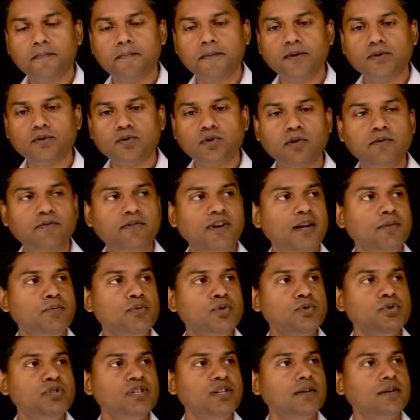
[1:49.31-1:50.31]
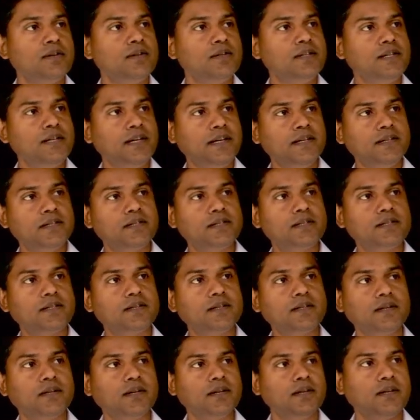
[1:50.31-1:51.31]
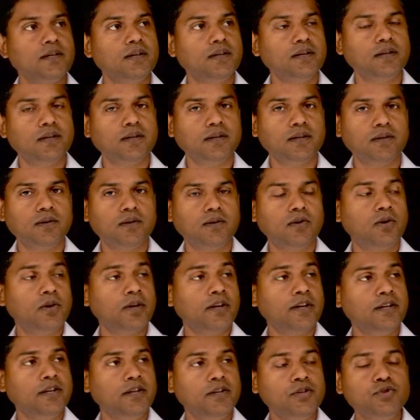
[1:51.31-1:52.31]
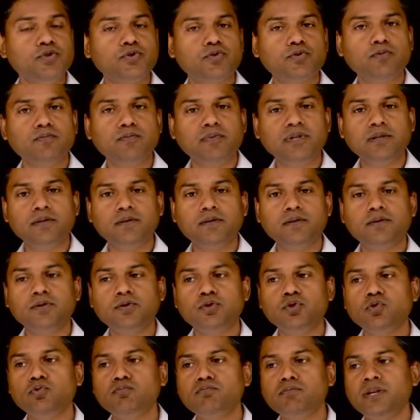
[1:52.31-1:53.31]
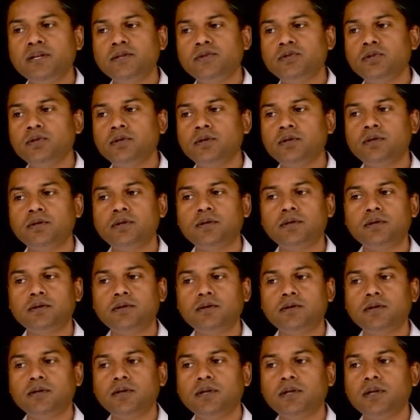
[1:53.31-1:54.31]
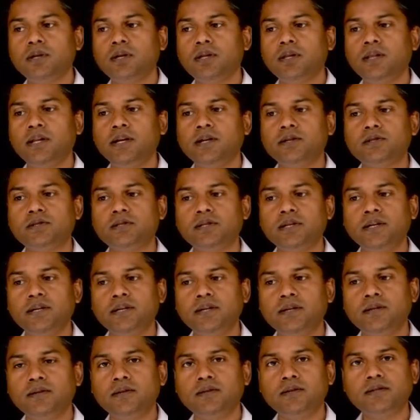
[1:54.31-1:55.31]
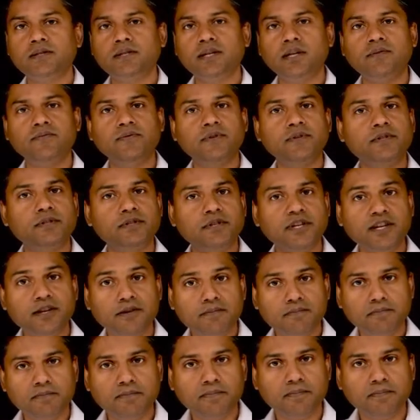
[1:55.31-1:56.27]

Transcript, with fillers: So if I'm using a test or an instrument to measure, let's say, self esteem,